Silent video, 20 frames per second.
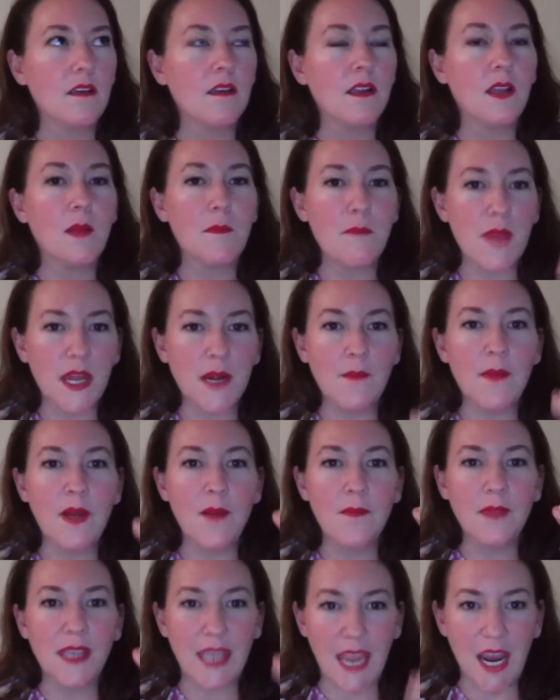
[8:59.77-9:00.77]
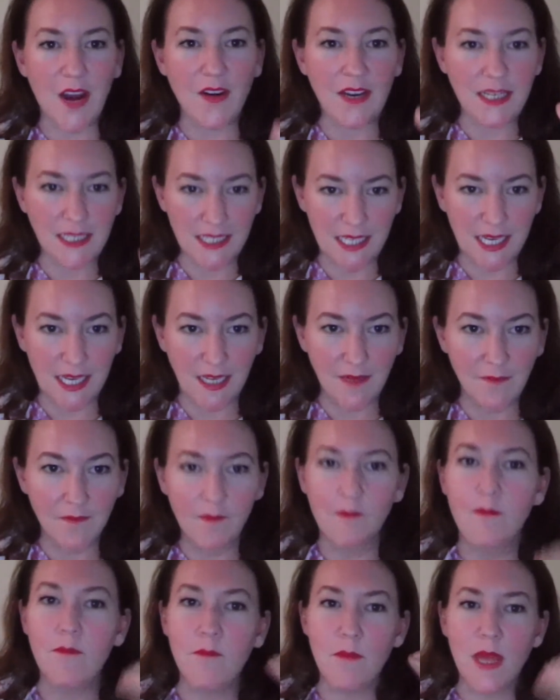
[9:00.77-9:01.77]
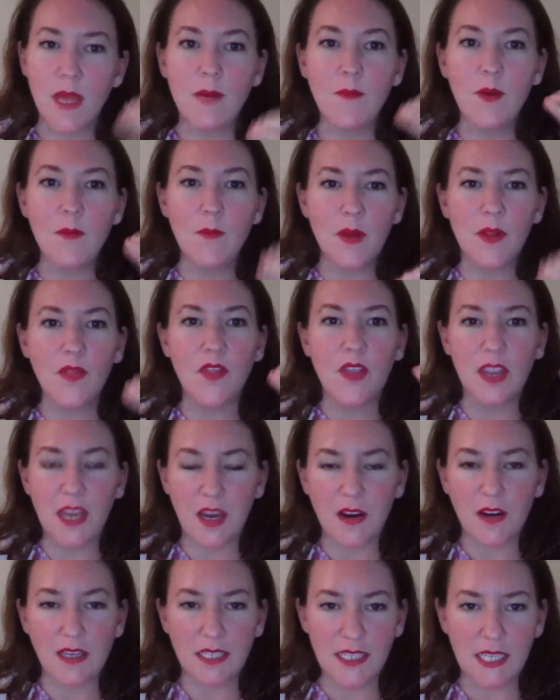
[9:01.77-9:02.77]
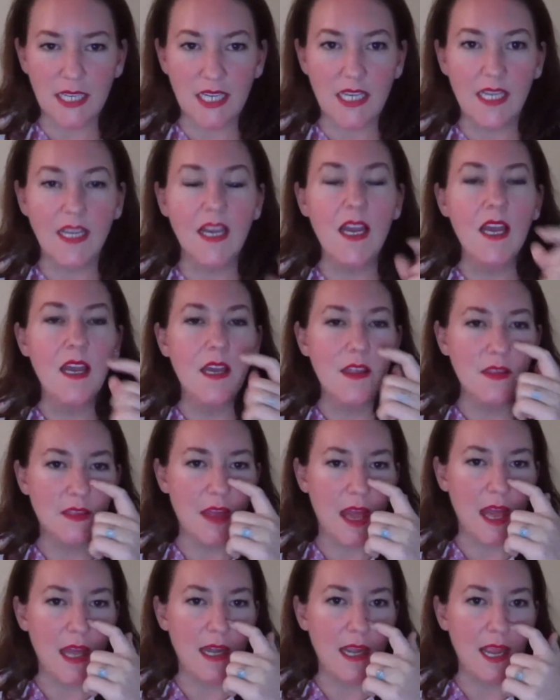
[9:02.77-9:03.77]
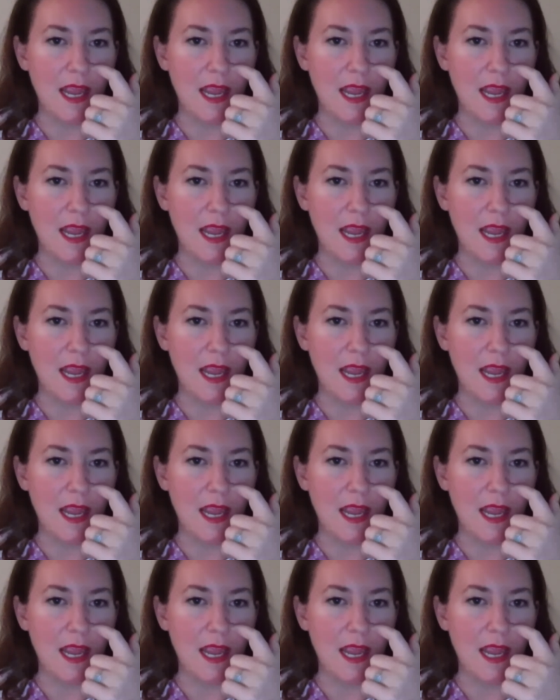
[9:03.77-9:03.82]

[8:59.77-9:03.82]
the minimum guarantee, minimum monthly guarantee that